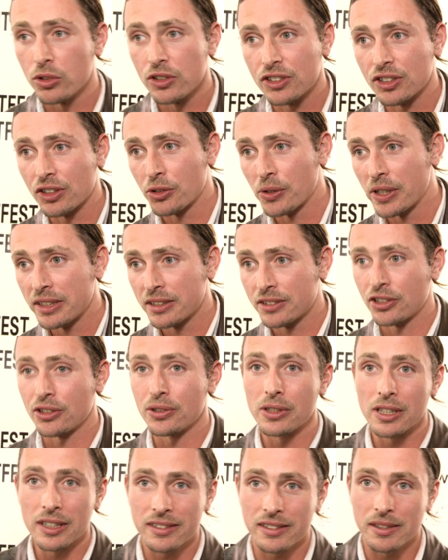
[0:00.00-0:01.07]
It was a Grade
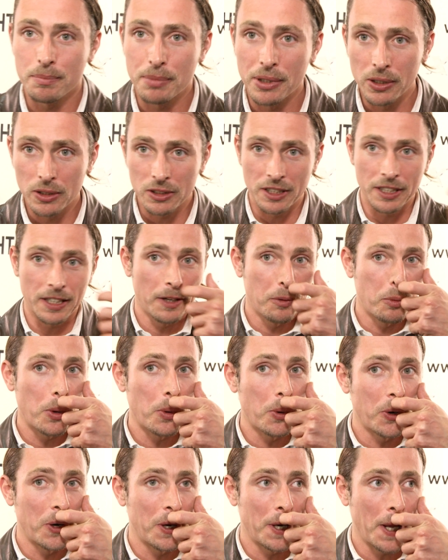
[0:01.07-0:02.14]
2 listed building we
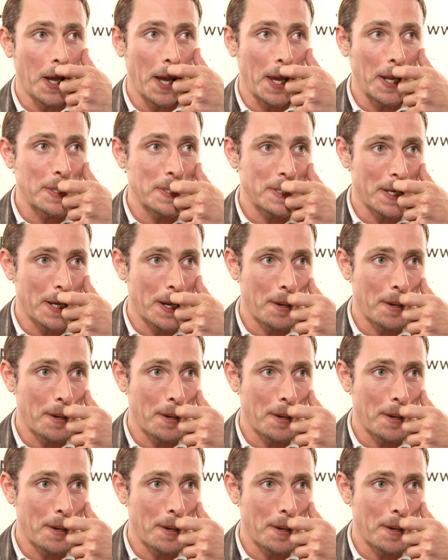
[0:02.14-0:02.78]
were in, and